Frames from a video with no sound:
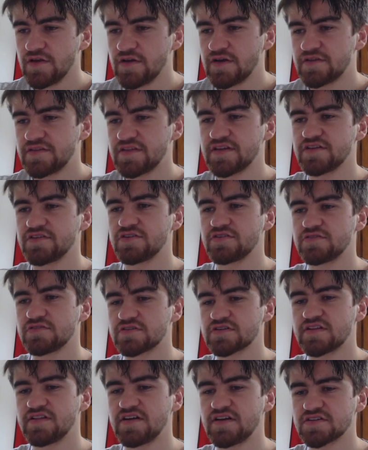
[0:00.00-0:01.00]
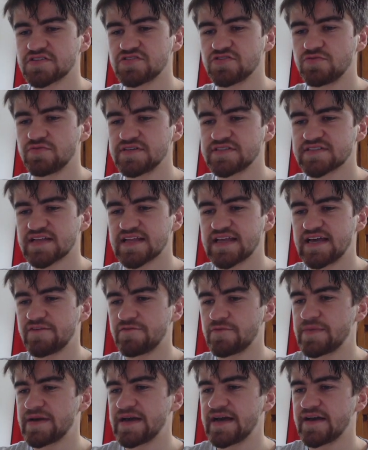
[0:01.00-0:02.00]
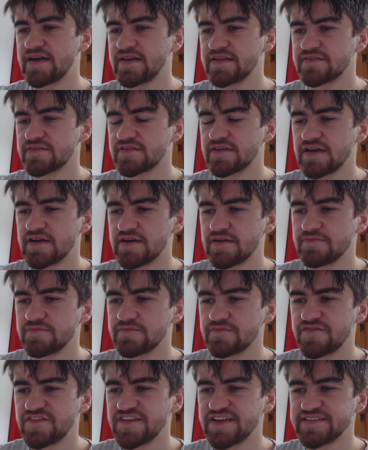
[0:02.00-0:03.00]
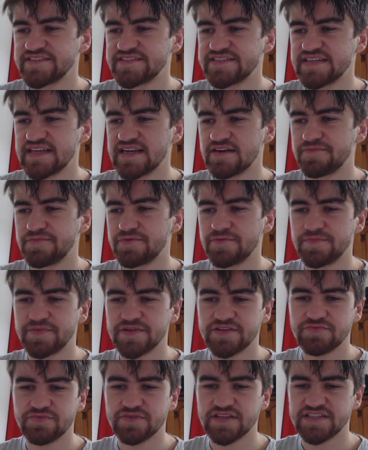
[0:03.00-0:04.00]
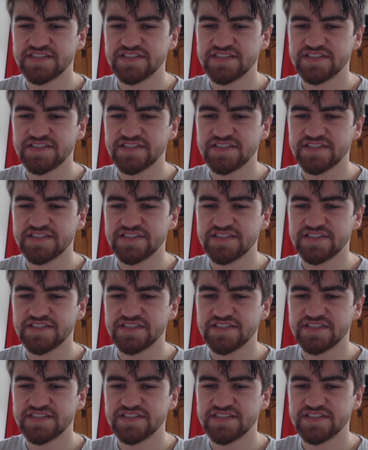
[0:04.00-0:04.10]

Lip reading: I think Clark's always going to have a bad fantasy output, but he really